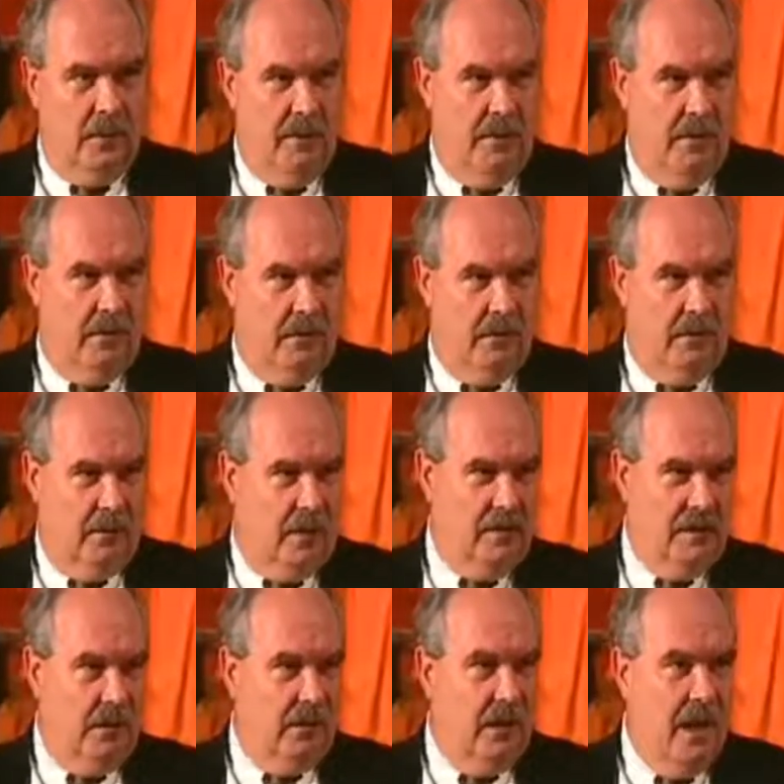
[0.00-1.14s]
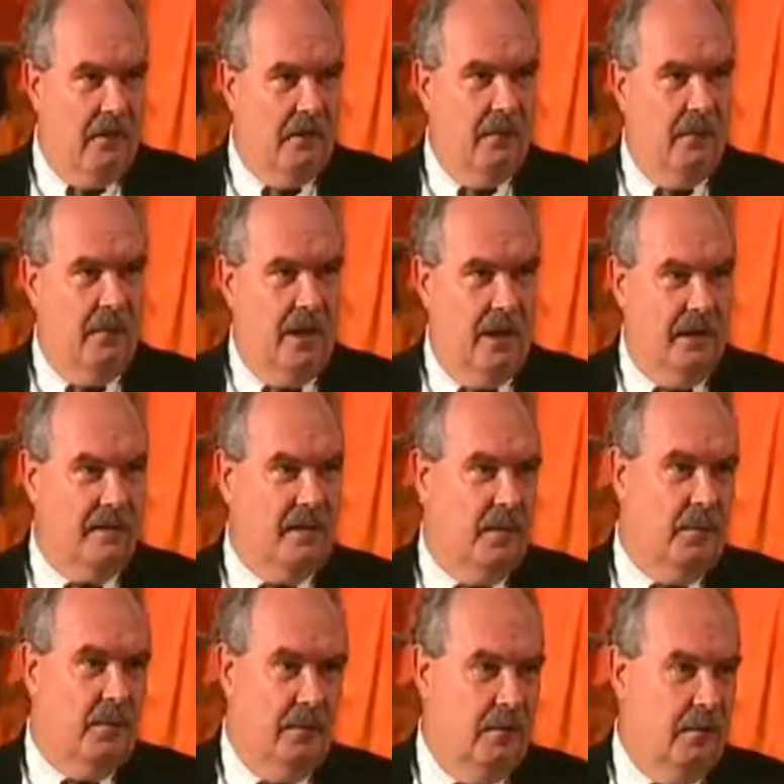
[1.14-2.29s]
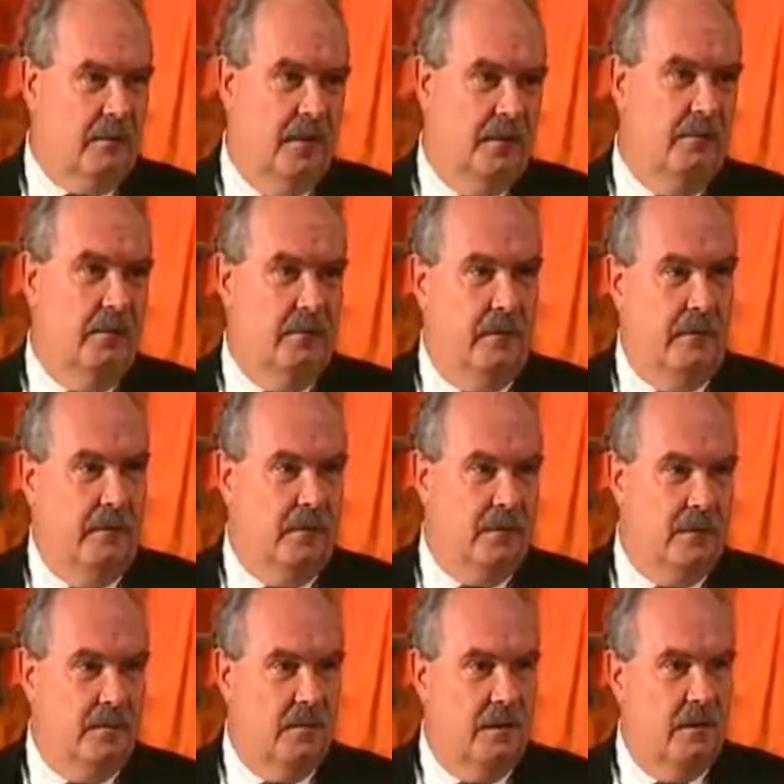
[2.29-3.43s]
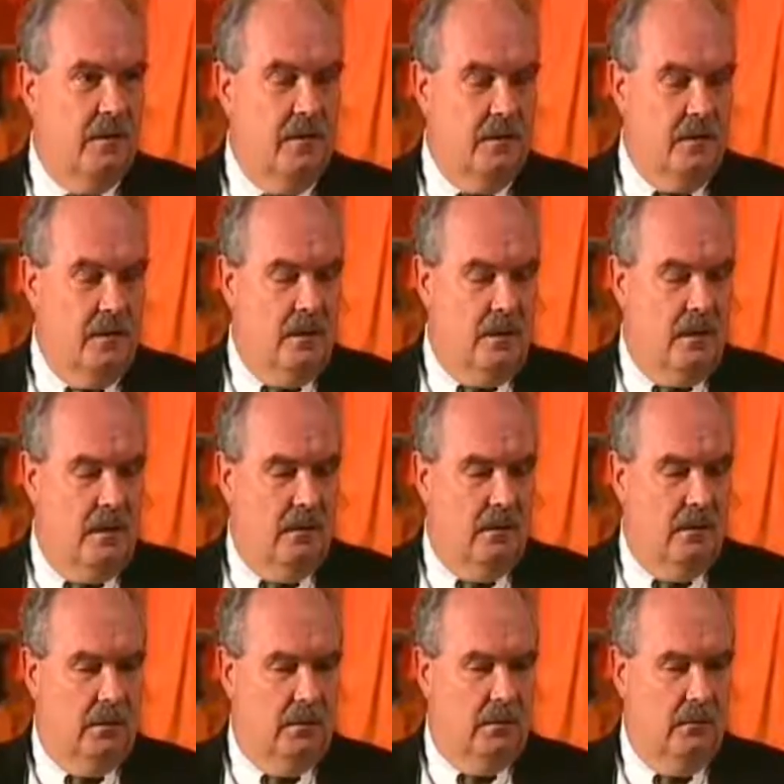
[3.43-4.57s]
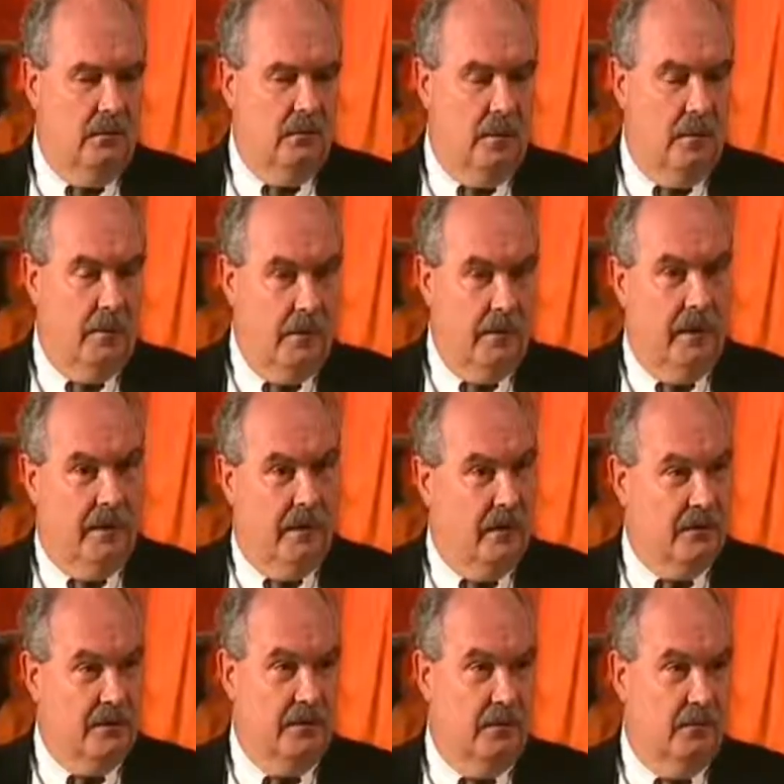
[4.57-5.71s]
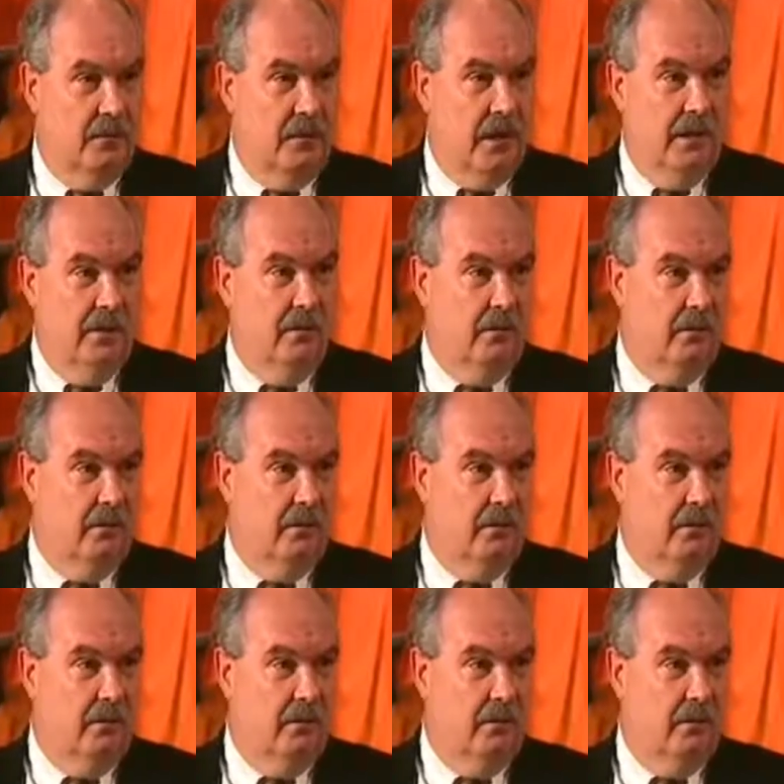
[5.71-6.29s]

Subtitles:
you know, in my adult life. I had stopped praying when I was like 15 or something. And I'm 38 now, so